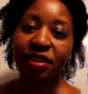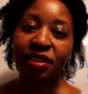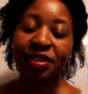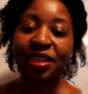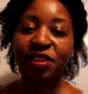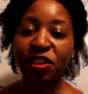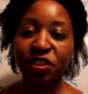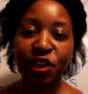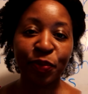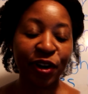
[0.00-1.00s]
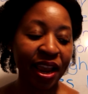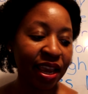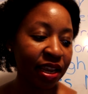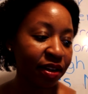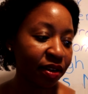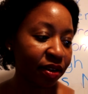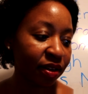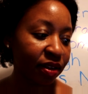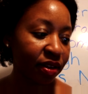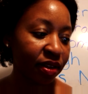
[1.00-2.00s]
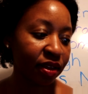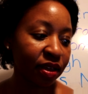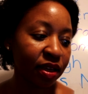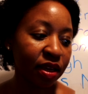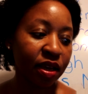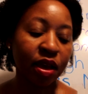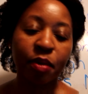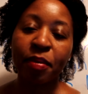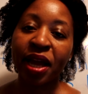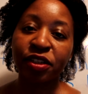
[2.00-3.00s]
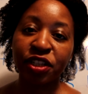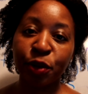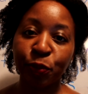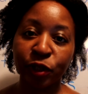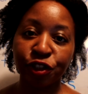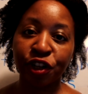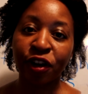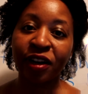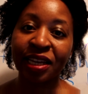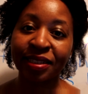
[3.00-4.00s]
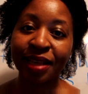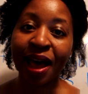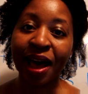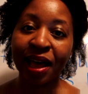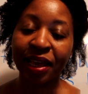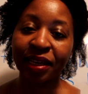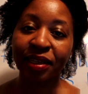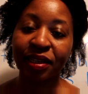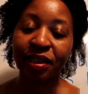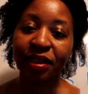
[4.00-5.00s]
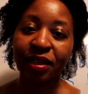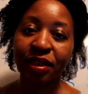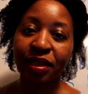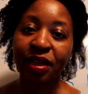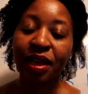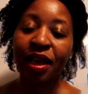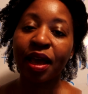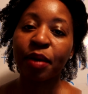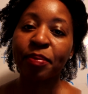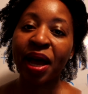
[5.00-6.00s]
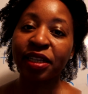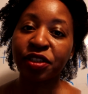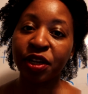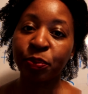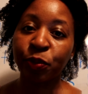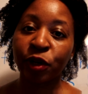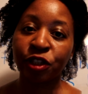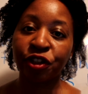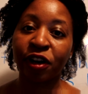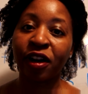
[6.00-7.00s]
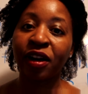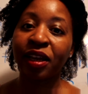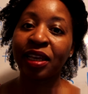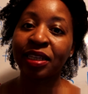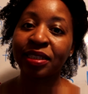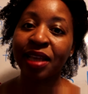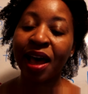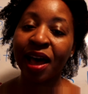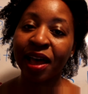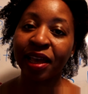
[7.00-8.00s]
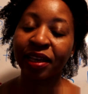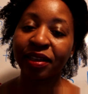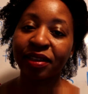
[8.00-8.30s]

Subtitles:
Sentence number 8. My temperature is high. My temperature is high.